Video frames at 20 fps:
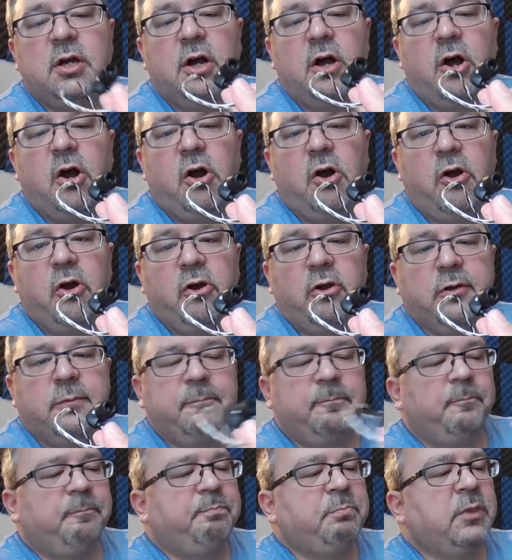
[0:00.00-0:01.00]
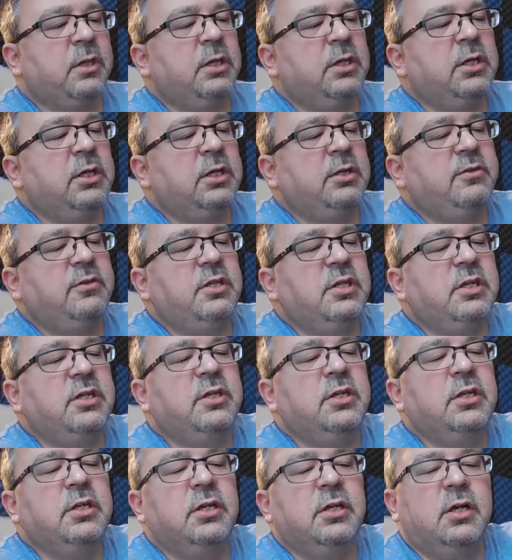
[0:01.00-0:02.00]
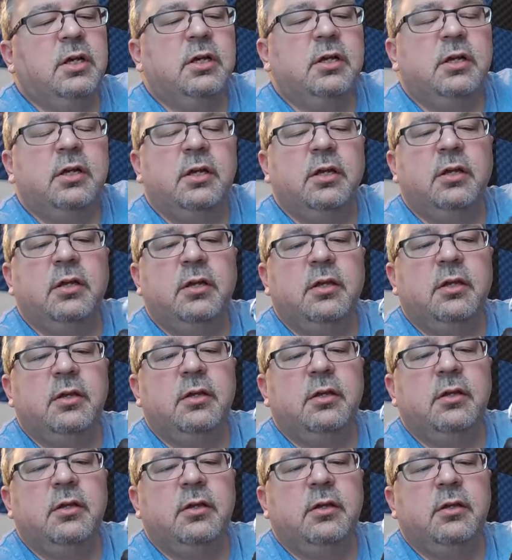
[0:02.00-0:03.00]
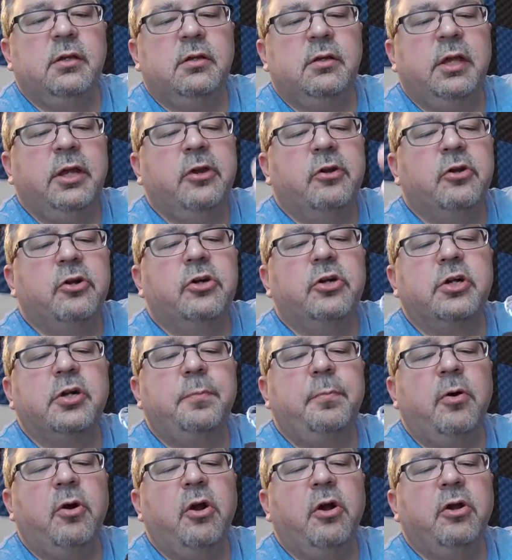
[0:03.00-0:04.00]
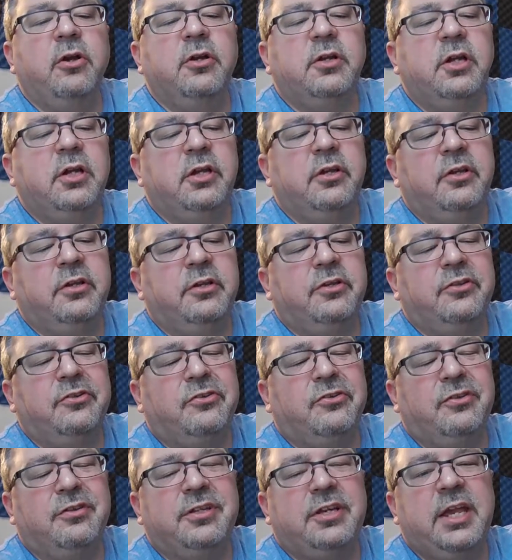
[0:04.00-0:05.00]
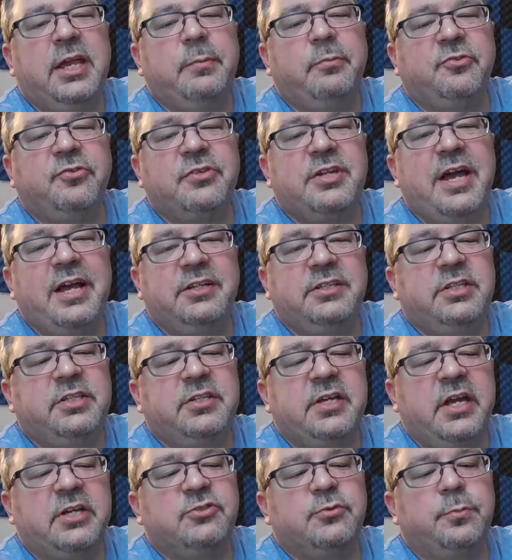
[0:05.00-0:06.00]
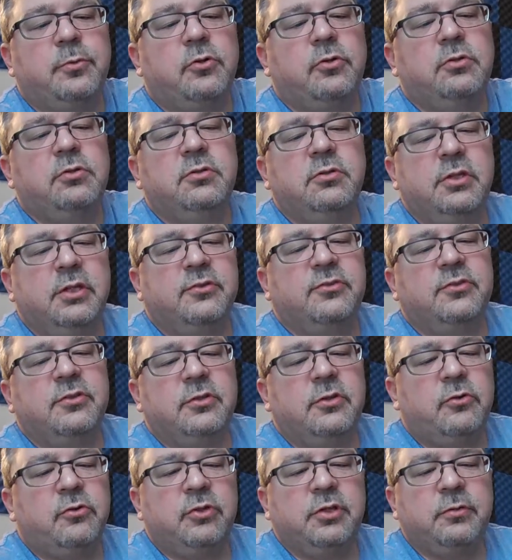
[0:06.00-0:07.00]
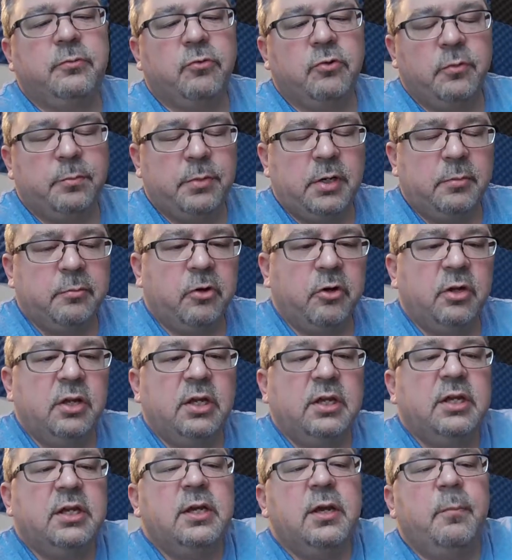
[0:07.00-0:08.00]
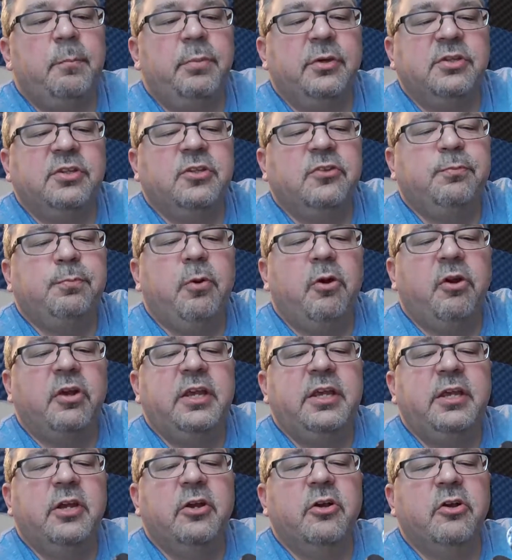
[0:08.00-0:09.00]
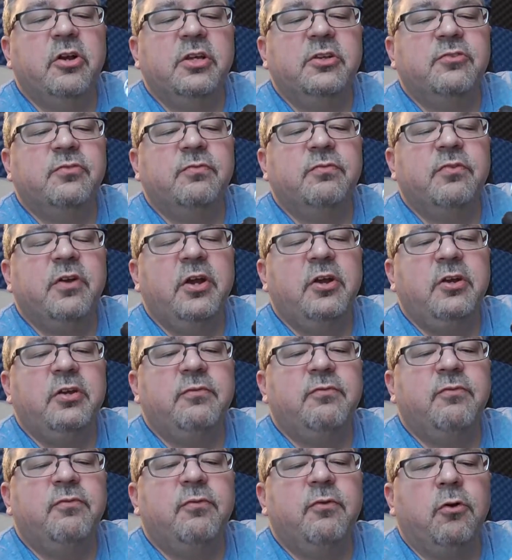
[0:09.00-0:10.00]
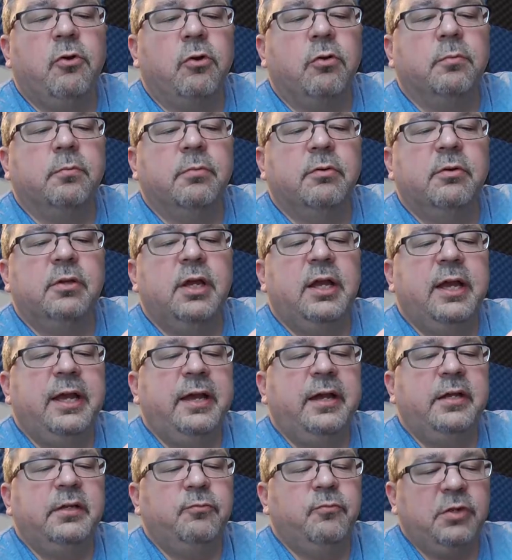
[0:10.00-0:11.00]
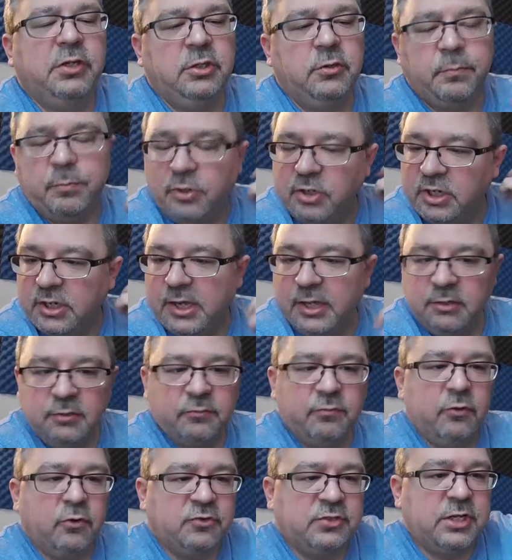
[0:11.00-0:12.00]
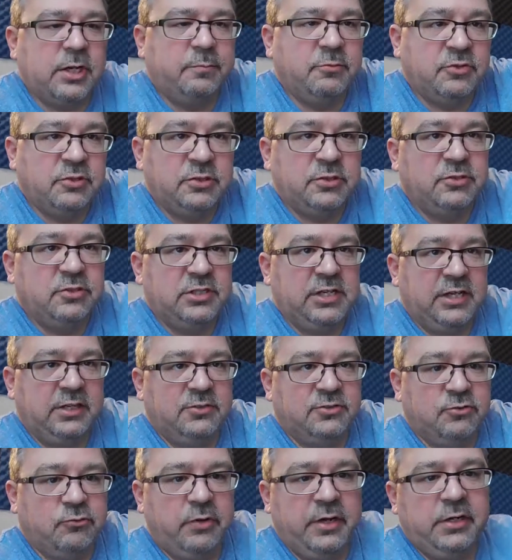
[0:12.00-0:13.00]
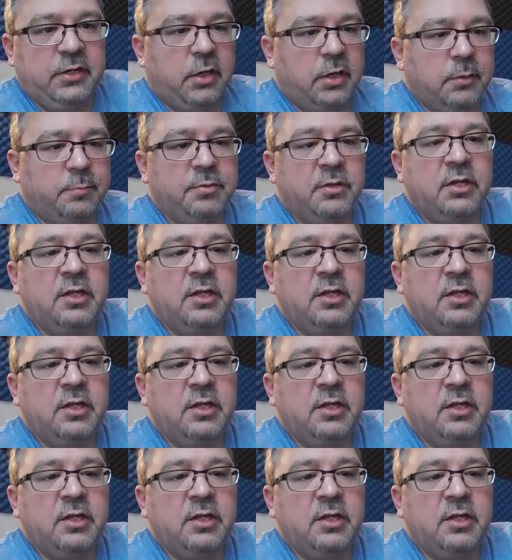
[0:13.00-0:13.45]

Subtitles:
R. The ear hook part, the cable's not detachable. That's the only real bummer. But this part here is very firm. And when you put it on the first time, it's going to stand straight up.